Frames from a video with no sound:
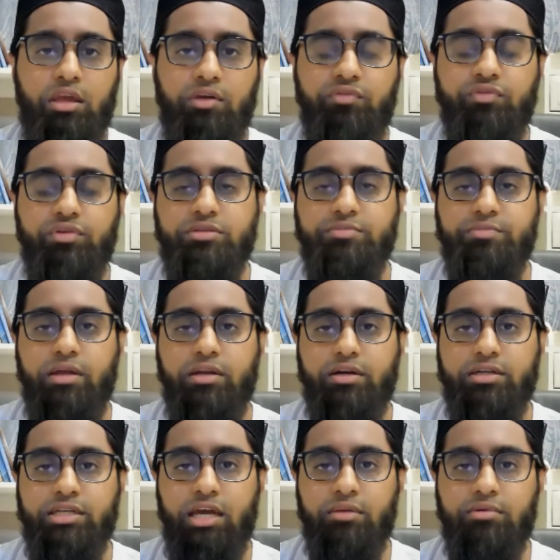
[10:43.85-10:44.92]
If we
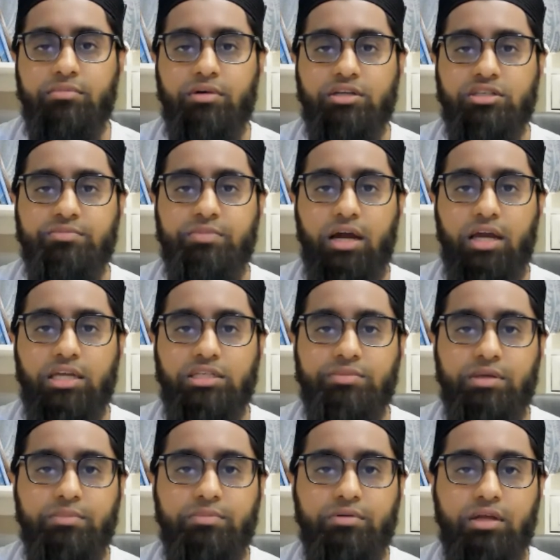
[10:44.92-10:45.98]
spend our time amongst
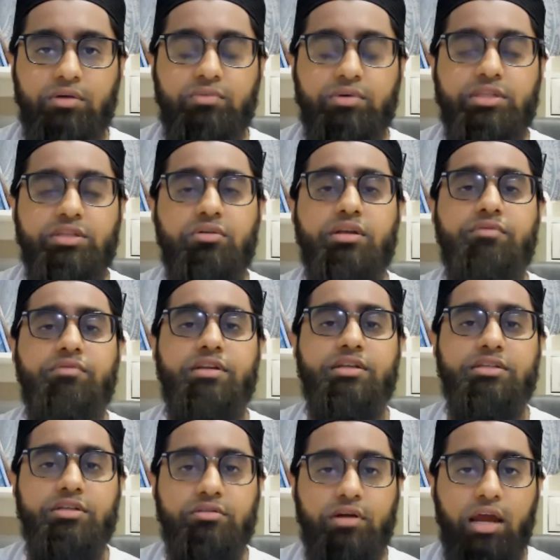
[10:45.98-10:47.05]
pious people and we don't
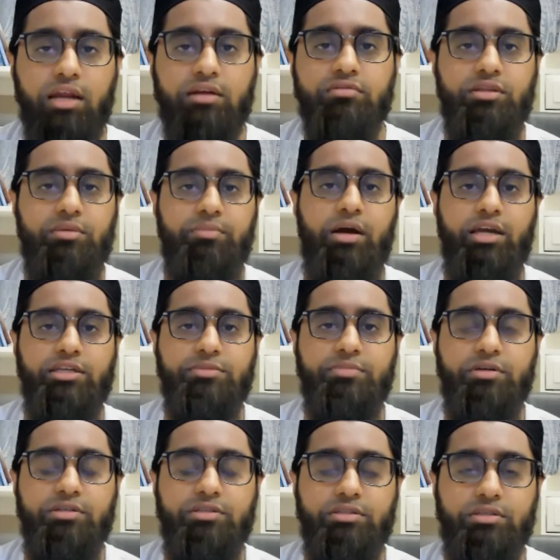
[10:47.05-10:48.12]
even interact with the
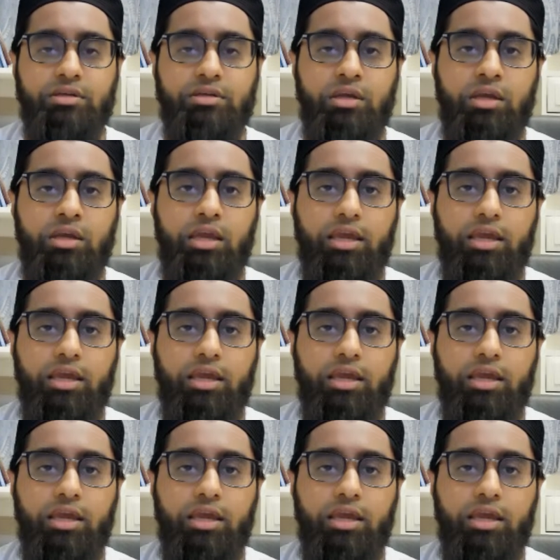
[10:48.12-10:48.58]
pious person,